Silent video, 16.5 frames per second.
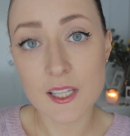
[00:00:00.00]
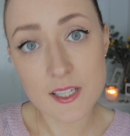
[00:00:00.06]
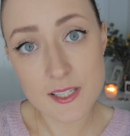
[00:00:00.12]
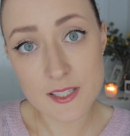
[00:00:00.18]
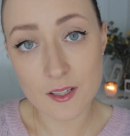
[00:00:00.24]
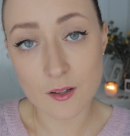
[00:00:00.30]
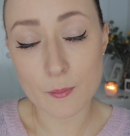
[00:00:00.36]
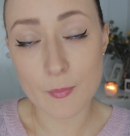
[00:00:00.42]
inner
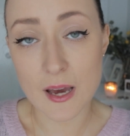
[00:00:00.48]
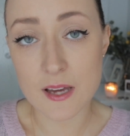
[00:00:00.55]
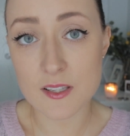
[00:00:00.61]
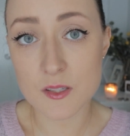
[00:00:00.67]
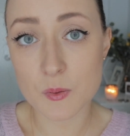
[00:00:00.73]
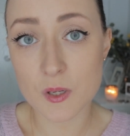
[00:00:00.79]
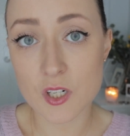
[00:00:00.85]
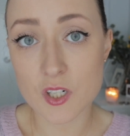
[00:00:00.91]
cell
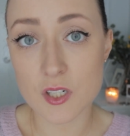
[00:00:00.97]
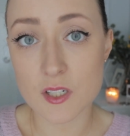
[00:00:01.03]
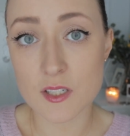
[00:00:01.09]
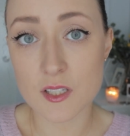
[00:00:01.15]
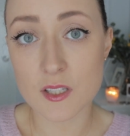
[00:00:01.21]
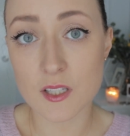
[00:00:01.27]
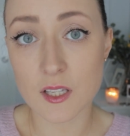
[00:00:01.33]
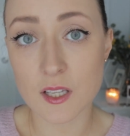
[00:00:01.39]
mass, which
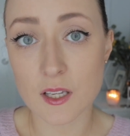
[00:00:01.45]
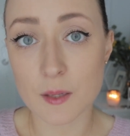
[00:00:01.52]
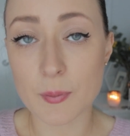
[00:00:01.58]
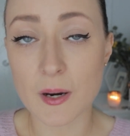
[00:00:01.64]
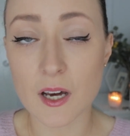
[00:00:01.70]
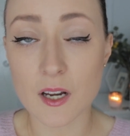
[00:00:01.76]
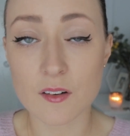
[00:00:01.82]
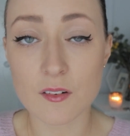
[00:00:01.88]
is the
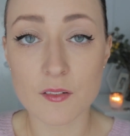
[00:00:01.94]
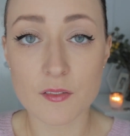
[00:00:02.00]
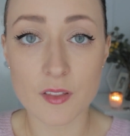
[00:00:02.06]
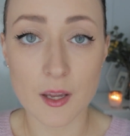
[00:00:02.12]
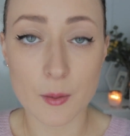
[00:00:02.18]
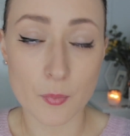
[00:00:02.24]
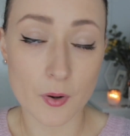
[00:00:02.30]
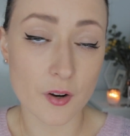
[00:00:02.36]
part of
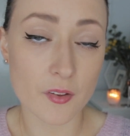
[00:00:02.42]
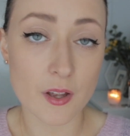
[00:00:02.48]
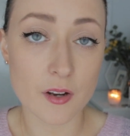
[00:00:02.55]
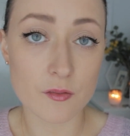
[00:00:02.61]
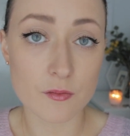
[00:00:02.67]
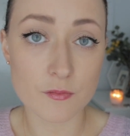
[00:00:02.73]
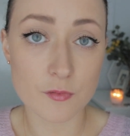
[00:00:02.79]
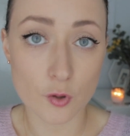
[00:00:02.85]
the embryo
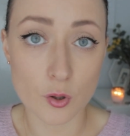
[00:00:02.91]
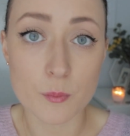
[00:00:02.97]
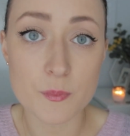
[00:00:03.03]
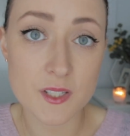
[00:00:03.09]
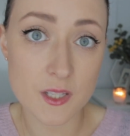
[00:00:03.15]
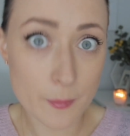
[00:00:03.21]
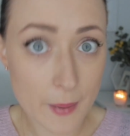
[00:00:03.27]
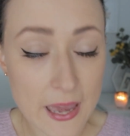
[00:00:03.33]
that
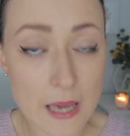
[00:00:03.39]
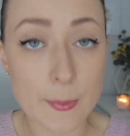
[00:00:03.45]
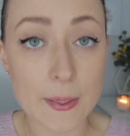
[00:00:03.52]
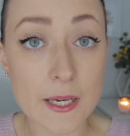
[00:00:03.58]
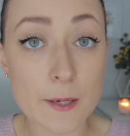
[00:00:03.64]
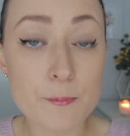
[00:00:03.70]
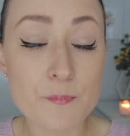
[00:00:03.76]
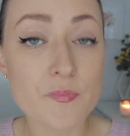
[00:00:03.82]
forms the
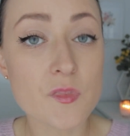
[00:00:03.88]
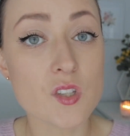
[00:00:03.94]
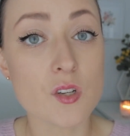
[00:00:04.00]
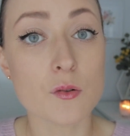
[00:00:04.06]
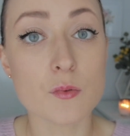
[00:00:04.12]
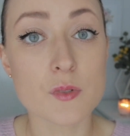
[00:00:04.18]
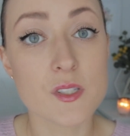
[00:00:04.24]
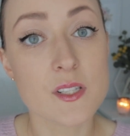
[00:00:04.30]
baby,
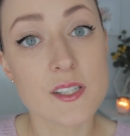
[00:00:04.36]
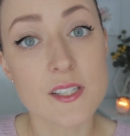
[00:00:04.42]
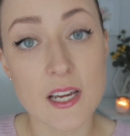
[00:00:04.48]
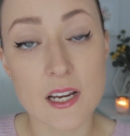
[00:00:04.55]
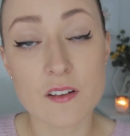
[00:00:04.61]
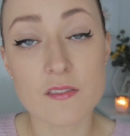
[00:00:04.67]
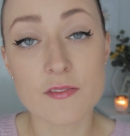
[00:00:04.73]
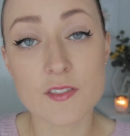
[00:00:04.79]
so it wasn't
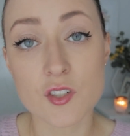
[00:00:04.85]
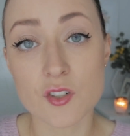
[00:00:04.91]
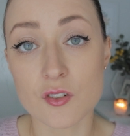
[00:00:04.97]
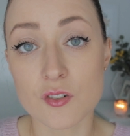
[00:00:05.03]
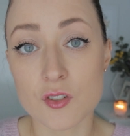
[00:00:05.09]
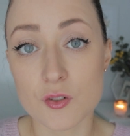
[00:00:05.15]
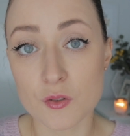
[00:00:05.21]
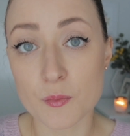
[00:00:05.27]
safe
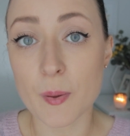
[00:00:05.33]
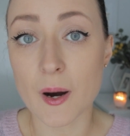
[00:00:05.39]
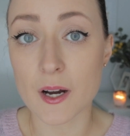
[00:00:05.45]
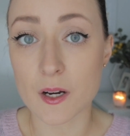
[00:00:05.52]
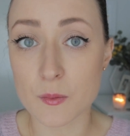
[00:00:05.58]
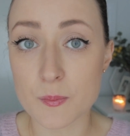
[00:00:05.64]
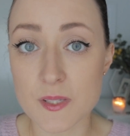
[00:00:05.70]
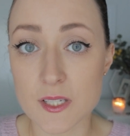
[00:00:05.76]
to do a
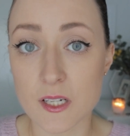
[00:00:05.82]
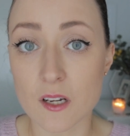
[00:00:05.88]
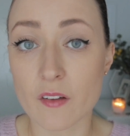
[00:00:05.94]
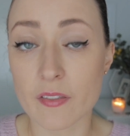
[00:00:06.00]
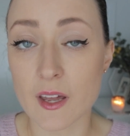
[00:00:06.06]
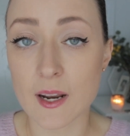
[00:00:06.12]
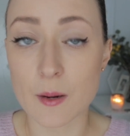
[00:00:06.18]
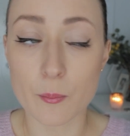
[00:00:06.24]
biopsy
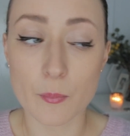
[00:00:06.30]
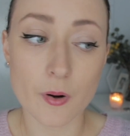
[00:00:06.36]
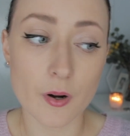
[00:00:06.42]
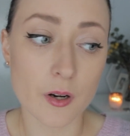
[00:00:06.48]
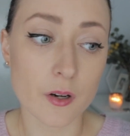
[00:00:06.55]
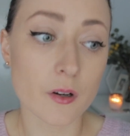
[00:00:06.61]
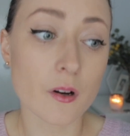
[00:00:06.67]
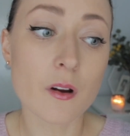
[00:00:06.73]
on that
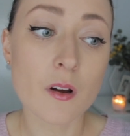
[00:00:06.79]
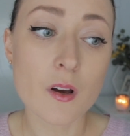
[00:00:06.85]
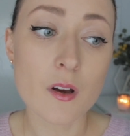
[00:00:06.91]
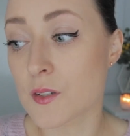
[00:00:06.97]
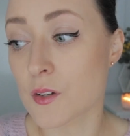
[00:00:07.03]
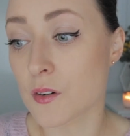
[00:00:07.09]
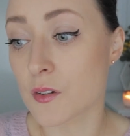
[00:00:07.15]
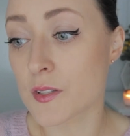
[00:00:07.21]
embryo.
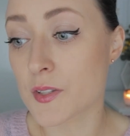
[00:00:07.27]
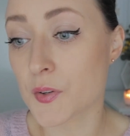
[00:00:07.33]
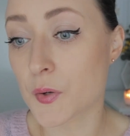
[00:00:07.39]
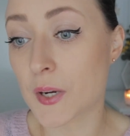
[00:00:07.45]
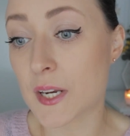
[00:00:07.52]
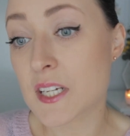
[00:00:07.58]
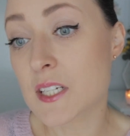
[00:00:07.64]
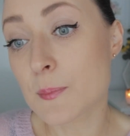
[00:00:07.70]
So it's
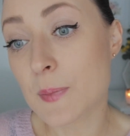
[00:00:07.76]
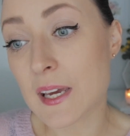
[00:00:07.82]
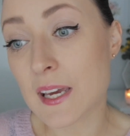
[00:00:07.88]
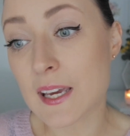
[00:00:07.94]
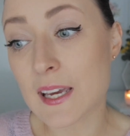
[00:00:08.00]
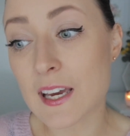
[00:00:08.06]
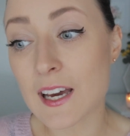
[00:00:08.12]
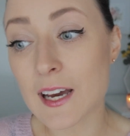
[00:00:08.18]
going to
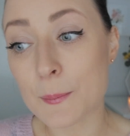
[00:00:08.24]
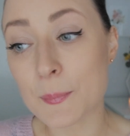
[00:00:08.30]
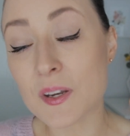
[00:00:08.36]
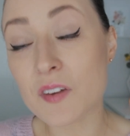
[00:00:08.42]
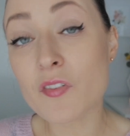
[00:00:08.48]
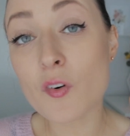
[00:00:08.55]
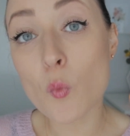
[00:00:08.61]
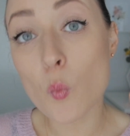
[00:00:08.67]
be a
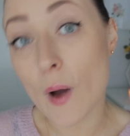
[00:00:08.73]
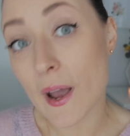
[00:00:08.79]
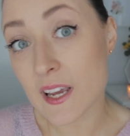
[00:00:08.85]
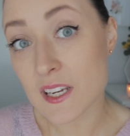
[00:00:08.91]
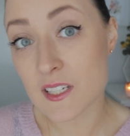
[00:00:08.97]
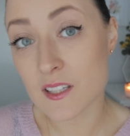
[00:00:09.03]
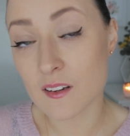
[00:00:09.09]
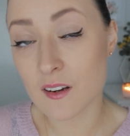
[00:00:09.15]
bit of a
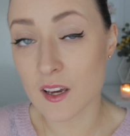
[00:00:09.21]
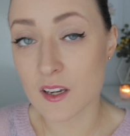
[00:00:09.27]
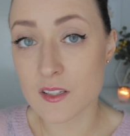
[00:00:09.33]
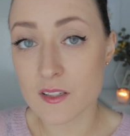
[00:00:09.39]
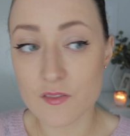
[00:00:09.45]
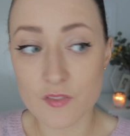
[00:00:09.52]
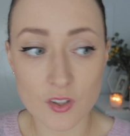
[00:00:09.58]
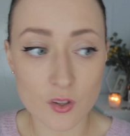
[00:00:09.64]
wait the
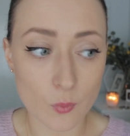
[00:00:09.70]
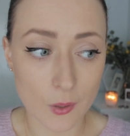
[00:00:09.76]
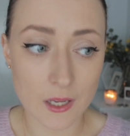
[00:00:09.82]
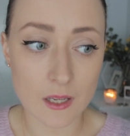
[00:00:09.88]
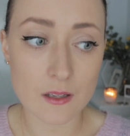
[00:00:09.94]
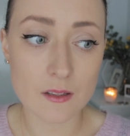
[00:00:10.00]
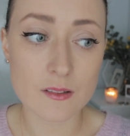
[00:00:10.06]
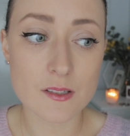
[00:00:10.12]
next few
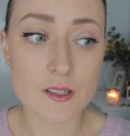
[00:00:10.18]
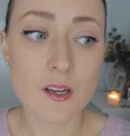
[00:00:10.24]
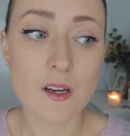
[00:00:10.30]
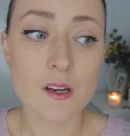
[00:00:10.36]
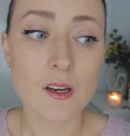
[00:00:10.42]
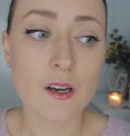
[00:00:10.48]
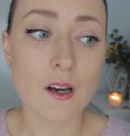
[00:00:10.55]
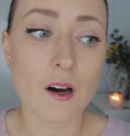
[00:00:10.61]
weeks.
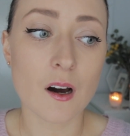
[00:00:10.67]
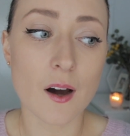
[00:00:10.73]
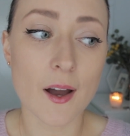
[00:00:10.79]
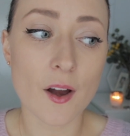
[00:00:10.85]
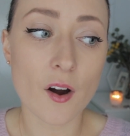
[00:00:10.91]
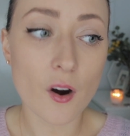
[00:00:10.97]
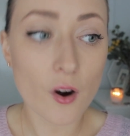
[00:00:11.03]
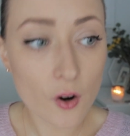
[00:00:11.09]
I
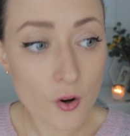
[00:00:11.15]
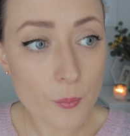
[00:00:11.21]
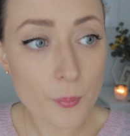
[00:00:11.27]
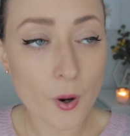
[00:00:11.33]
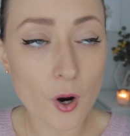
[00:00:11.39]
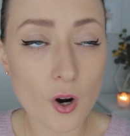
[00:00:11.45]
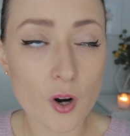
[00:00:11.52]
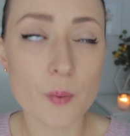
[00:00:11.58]
hope,
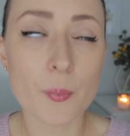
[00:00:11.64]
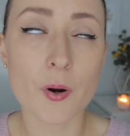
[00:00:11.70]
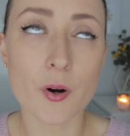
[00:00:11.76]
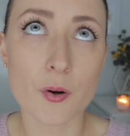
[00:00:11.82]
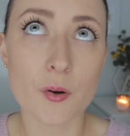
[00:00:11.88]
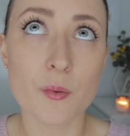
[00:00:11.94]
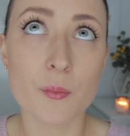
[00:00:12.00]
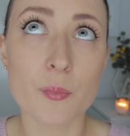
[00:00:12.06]
hope,
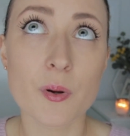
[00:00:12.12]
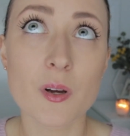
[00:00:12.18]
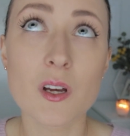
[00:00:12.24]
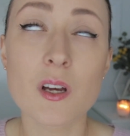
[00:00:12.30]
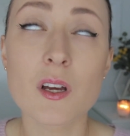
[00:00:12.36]
hope